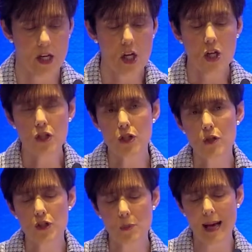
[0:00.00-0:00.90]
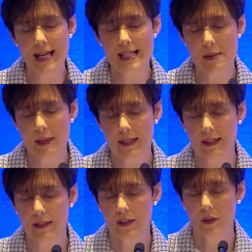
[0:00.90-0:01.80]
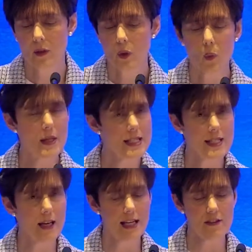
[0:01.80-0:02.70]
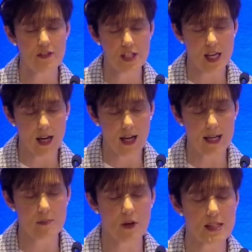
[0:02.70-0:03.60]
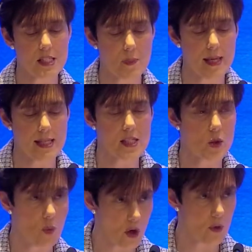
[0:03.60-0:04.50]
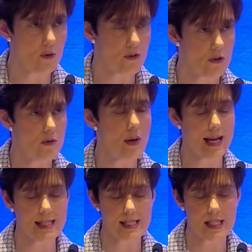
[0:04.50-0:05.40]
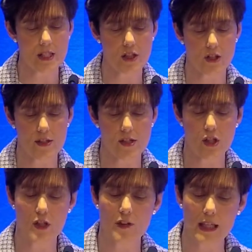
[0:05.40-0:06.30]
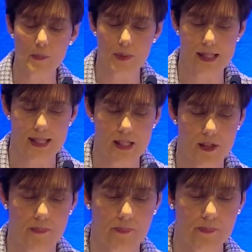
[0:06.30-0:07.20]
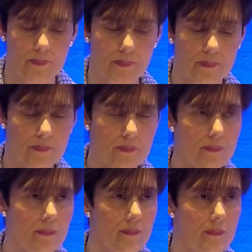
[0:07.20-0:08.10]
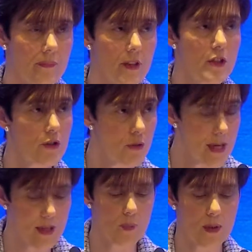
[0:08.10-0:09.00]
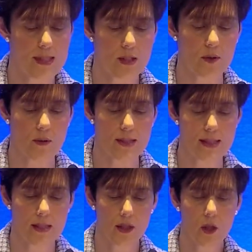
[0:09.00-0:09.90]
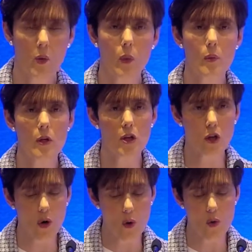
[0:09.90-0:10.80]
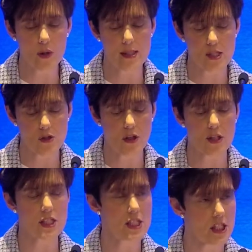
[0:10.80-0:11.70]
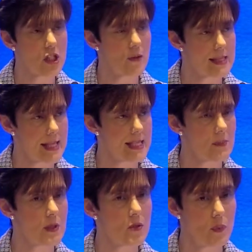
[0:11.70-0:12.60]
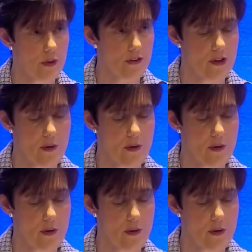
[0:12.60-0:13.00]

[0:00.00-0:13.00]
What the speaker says: Due to the pandemic, we did not have the time or space to work with you as teachers to develop the system. Through network schools, we will co-construct teacher assessment with you.